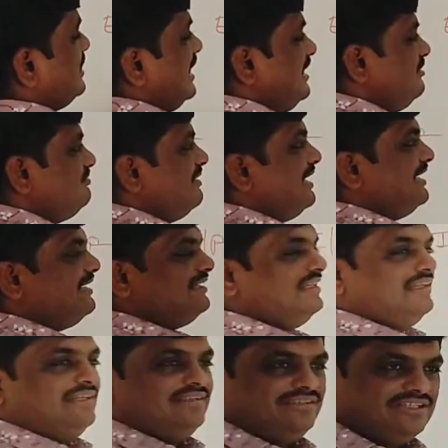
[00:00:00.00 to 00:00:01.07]
that is
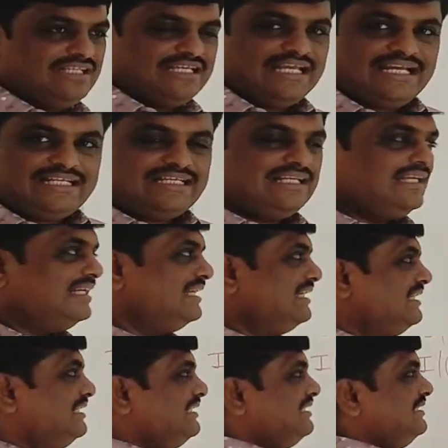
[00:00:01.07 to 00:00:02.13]
why you'll get
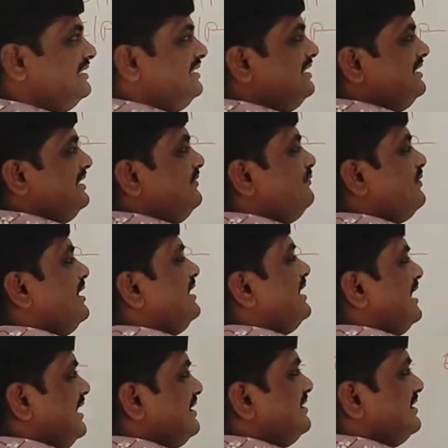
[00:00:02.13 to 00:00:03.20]
the different
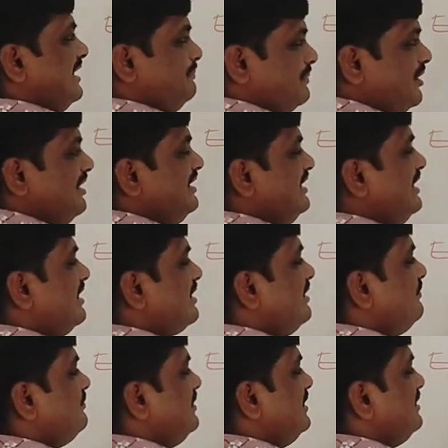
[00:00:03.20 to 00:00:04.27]
characteristics. I'm drawing here
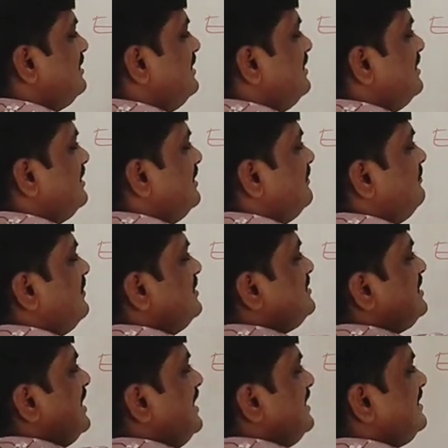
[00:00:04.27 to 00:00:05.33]
roughly the
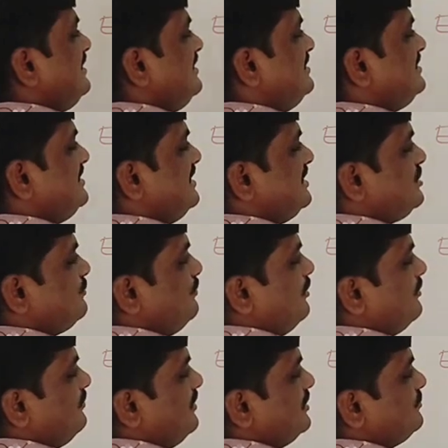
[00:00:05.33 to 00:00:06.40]
first characteristics
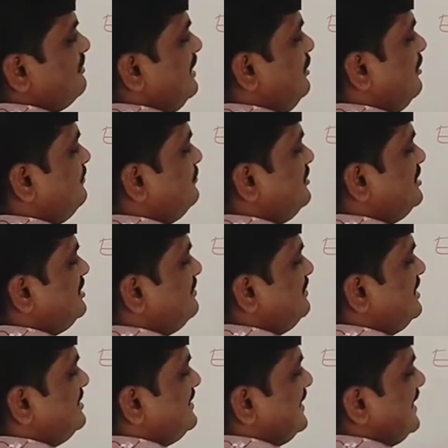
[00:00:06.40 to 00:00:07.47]
for first value of
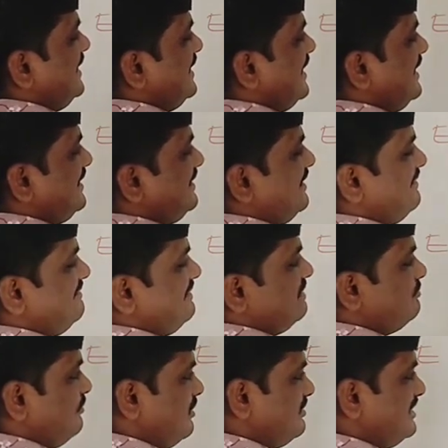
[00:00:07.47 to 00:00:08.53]
VCB, second
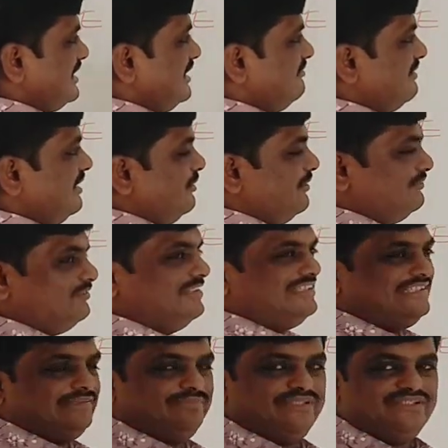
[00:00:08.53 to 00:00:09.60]
characteristics for second value of
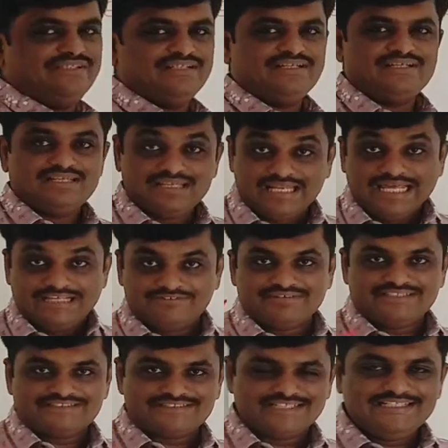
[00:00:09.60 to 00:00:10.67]
VCB,
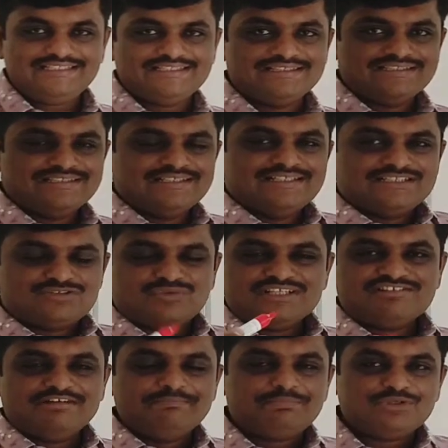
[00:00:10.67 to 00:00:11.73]
likewise, right? So what
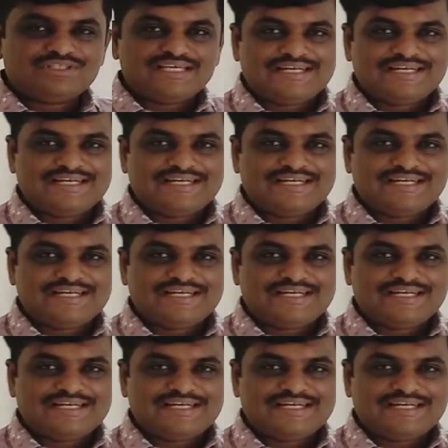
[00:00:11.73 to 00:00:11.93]
is input